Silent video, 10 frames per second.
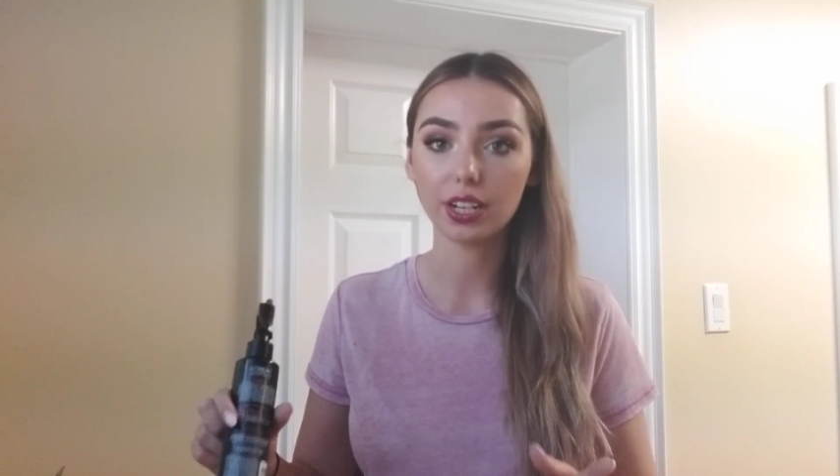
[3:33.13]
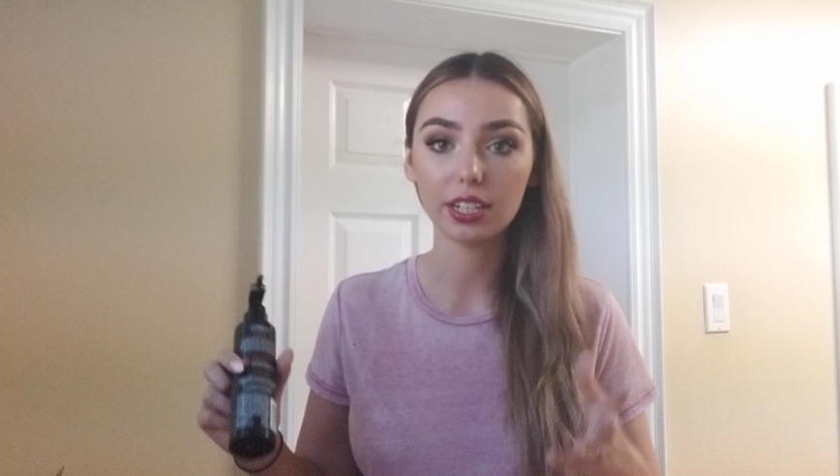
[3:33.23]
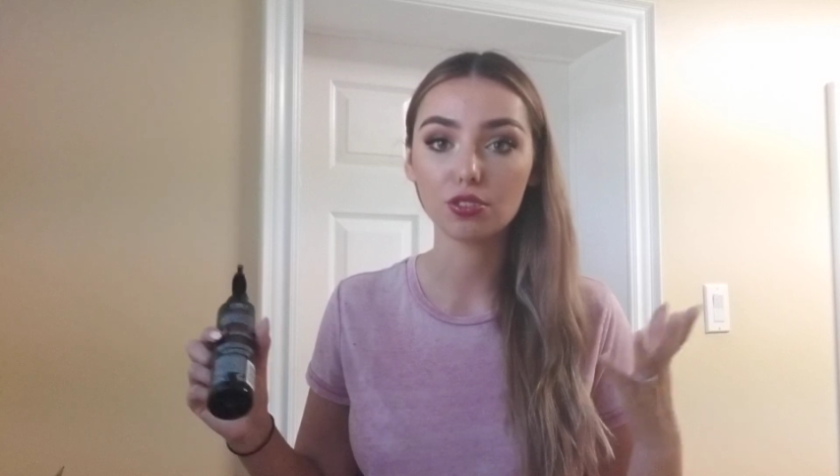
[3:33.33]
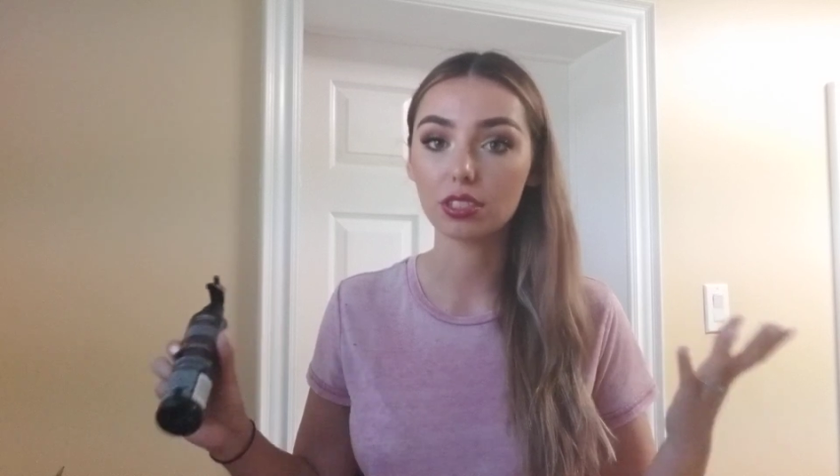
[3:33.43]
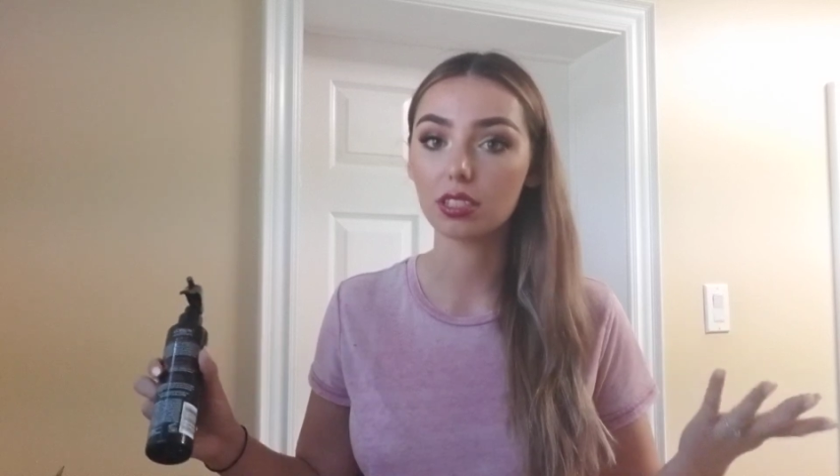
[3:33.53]
and
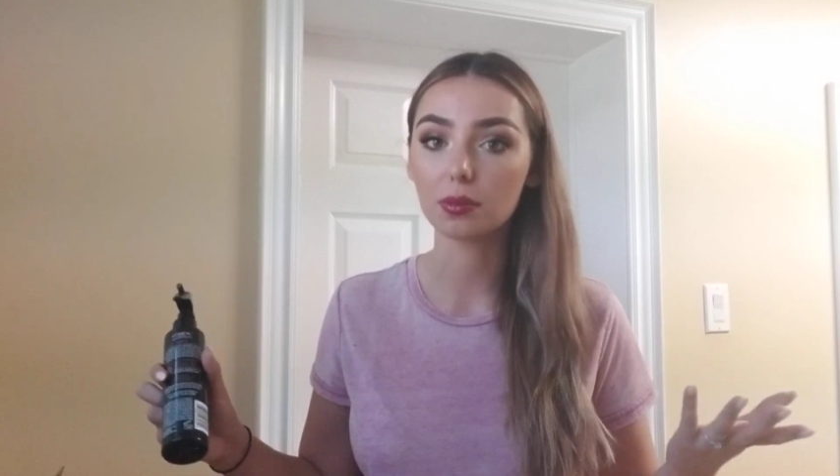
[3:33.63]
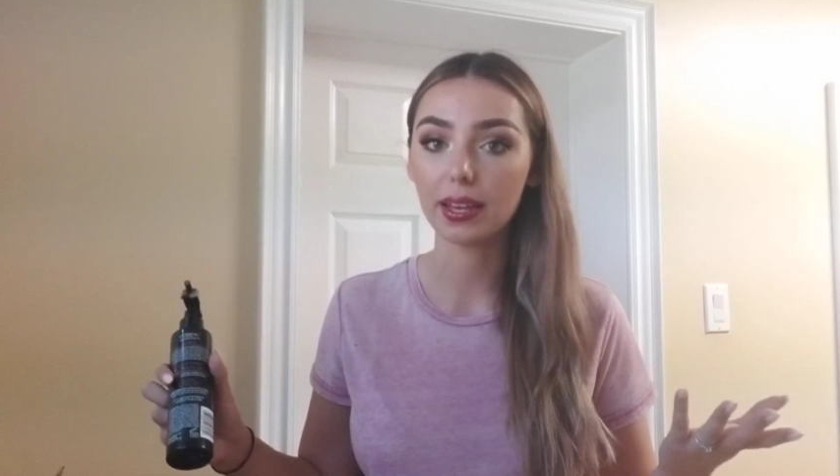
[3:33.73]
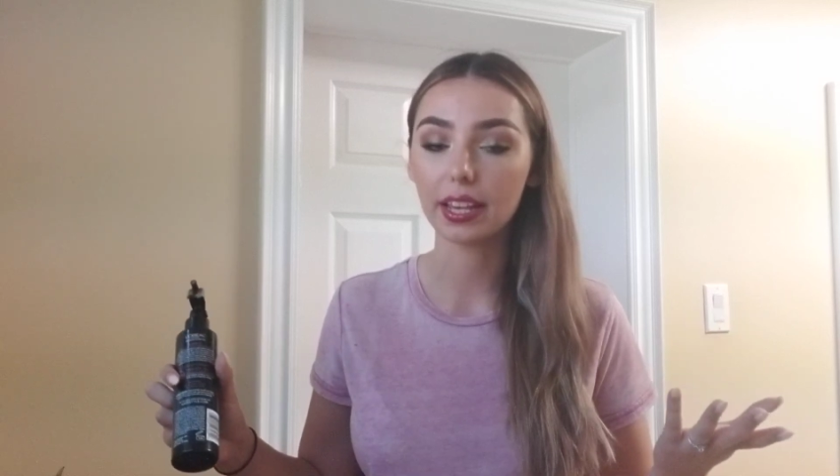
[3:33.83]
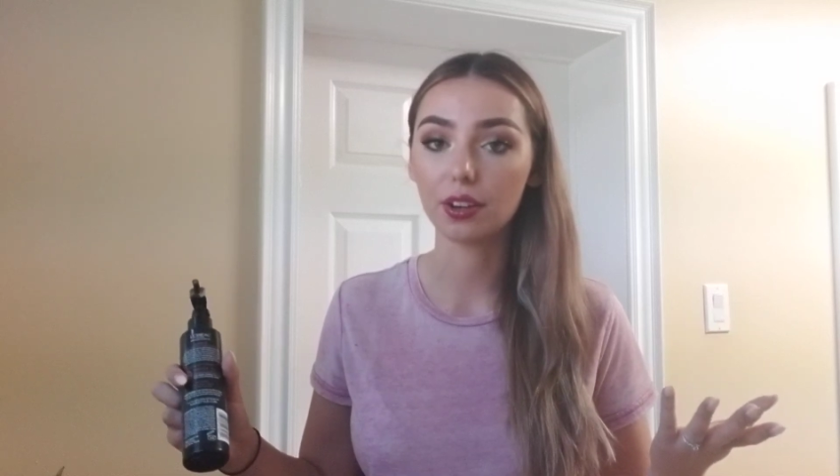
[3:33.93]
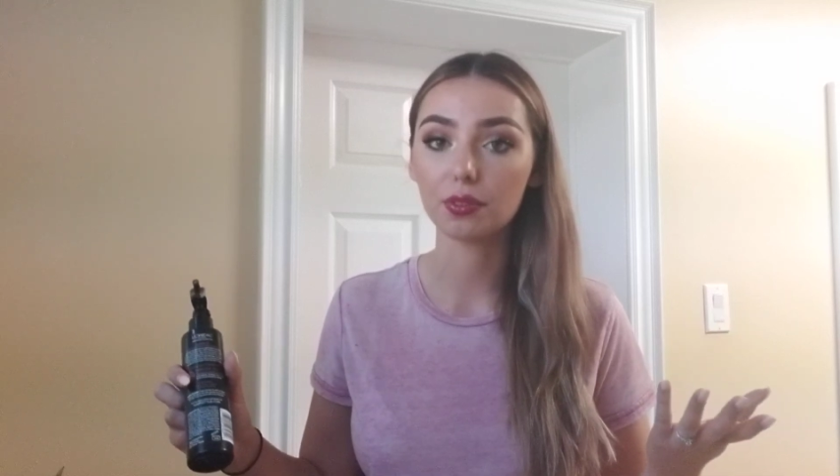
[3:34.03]
it just leaves
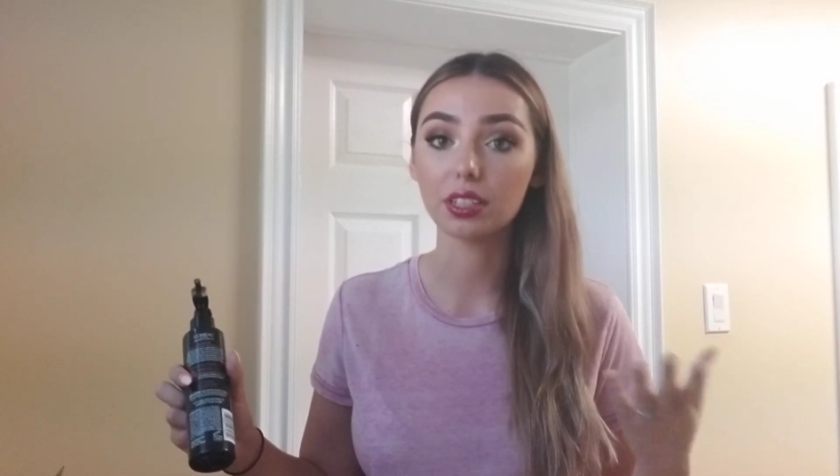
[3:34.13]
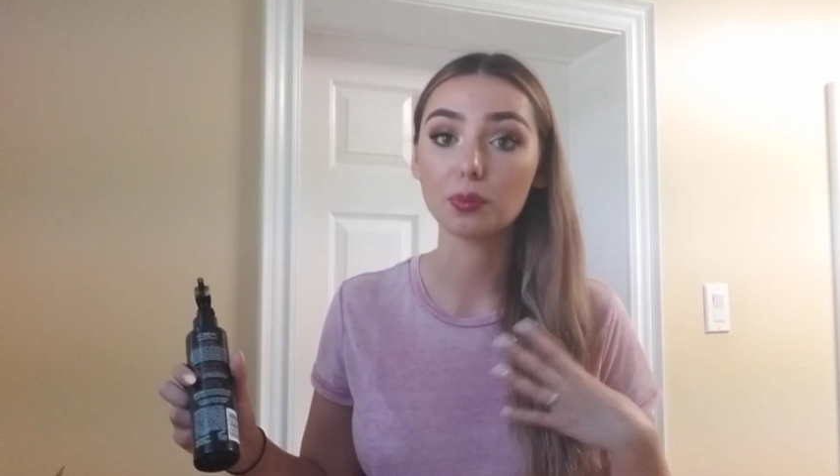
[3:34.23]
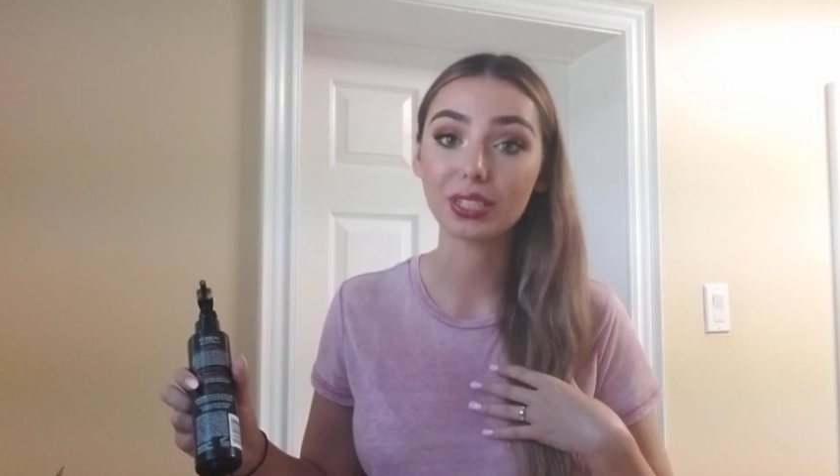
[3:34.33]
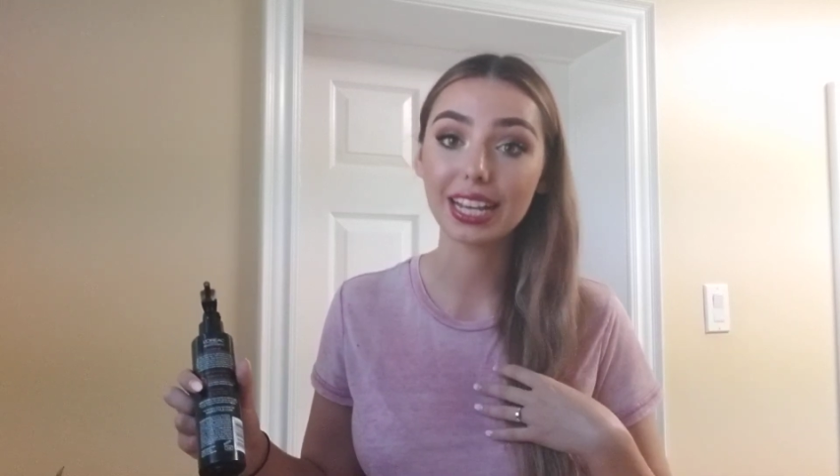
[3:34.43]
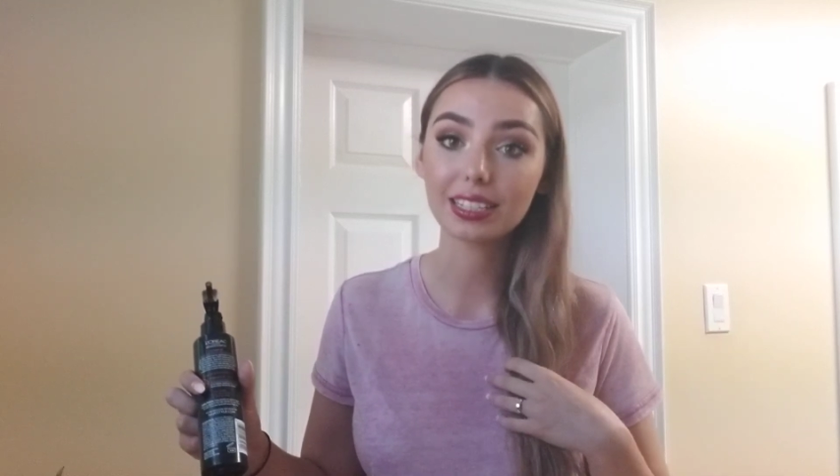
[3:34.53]
my hair feeling
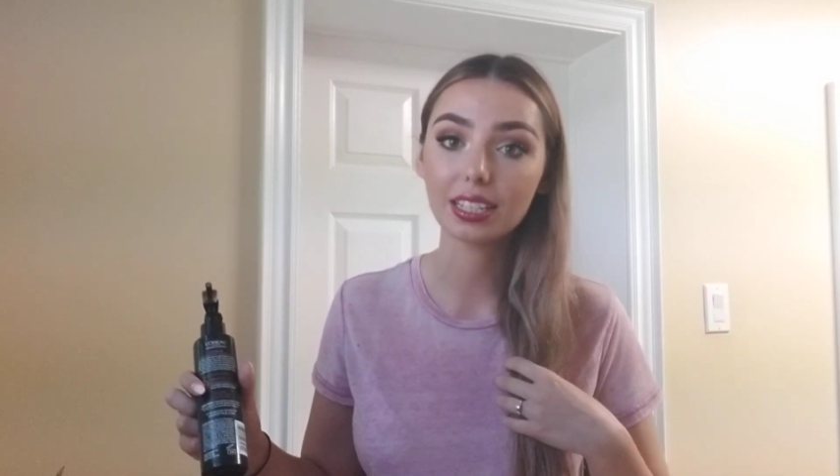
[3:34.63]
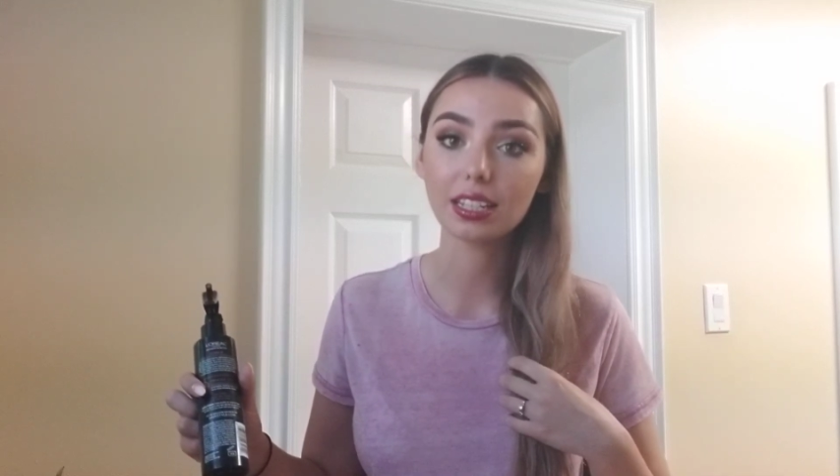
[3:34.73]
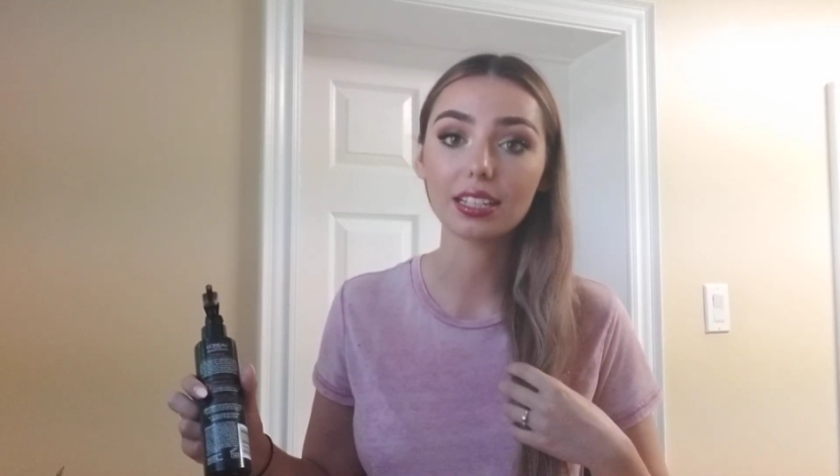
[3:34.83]
protected.